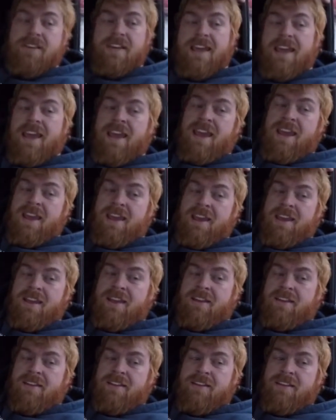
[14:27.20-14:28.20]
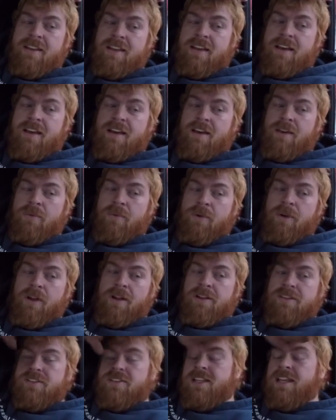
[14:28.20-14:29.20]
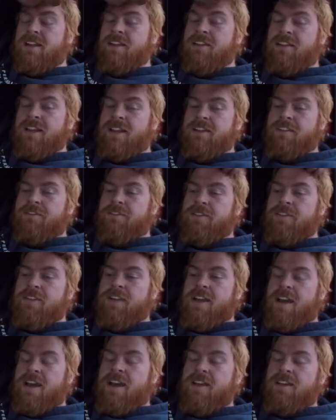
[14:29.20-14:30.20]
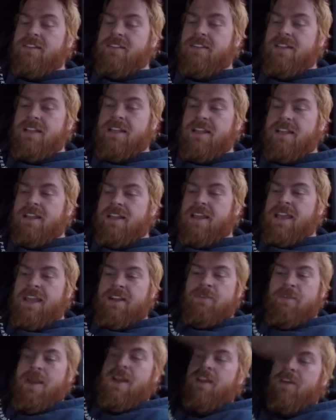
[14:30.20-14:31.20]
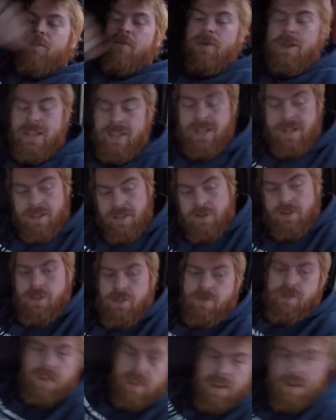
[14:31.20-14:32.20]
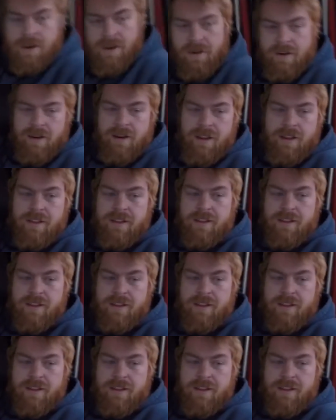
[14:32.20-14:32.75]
and uh, we're all settled in for the night getting ready to ring in the new year